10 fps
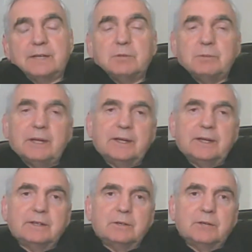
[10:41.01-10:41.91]
How many men
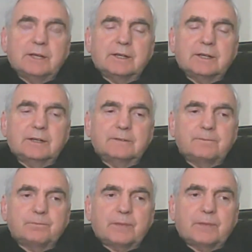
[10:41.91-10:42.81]
I knew, like,
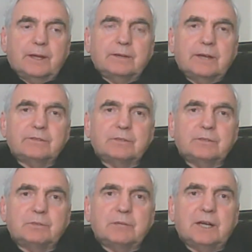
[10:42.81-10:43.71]
and I
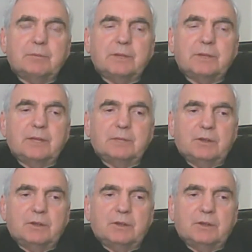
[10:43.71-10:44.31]
seemed to be happy there.